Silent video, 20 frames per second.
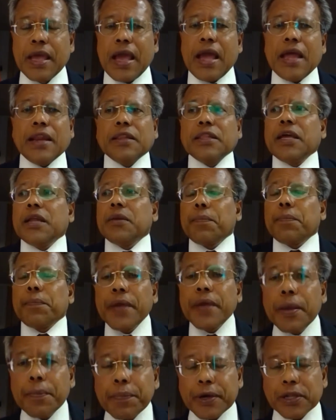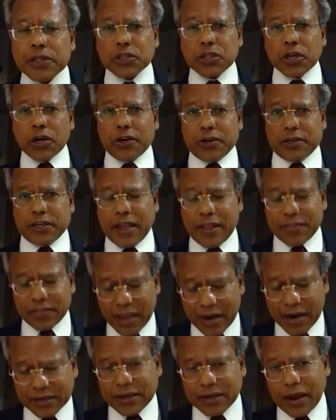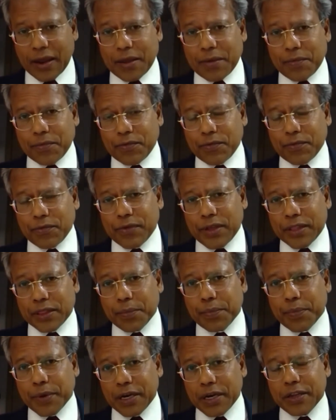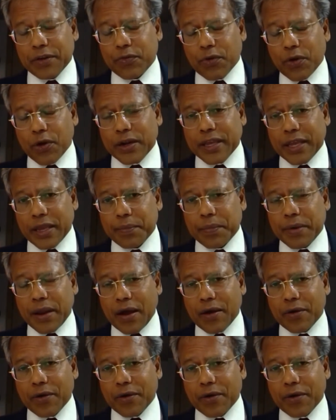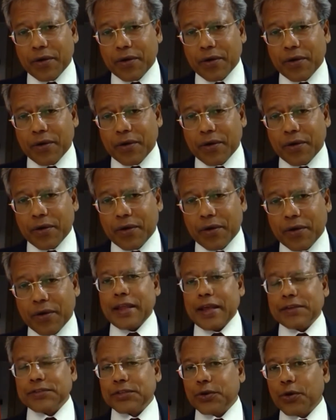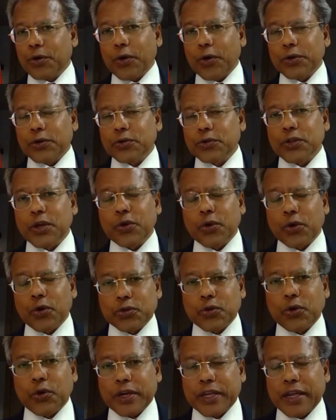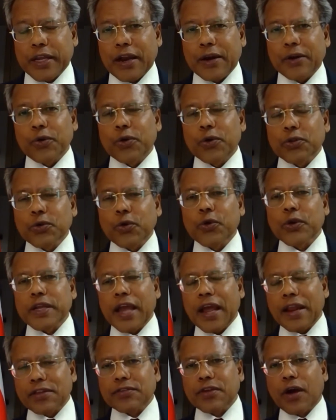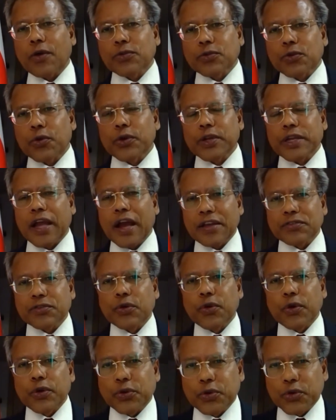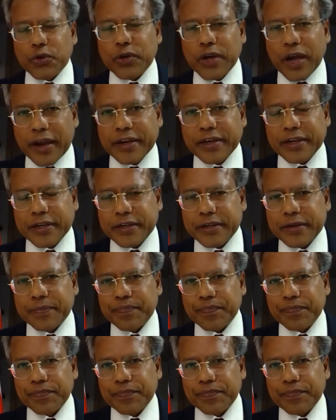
And then people thought at that time, when the Berlin Wall came down, next go to the North Korea. North Korea and South Korea is going to united.